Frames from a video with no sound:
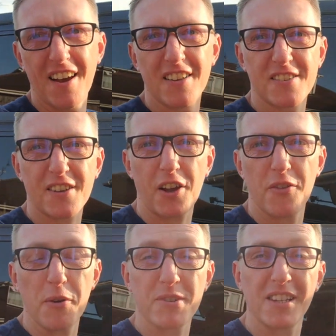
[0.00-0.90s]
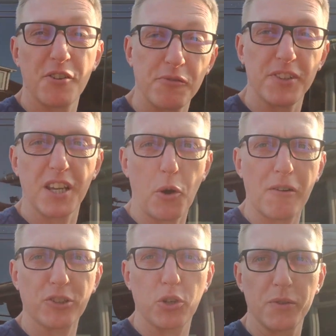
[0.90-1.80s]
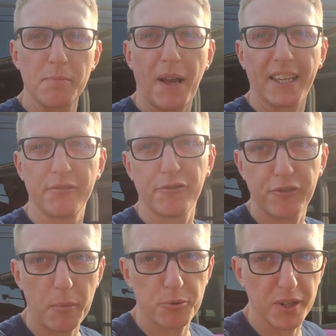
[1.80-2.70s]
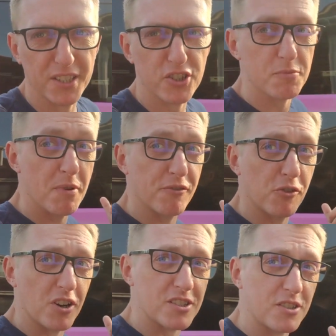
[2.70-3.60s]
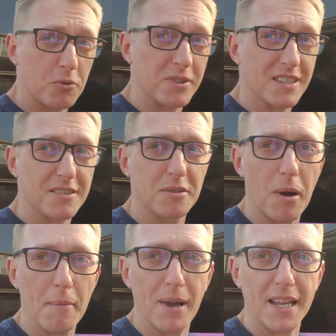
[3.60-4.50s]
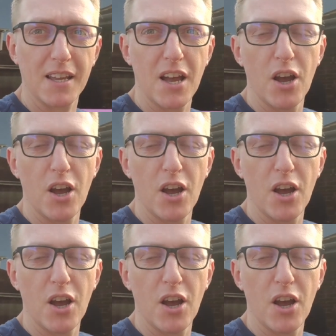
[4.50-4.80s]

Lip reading: And so there was a little video I recorded back in February, just before I sold this to my mate,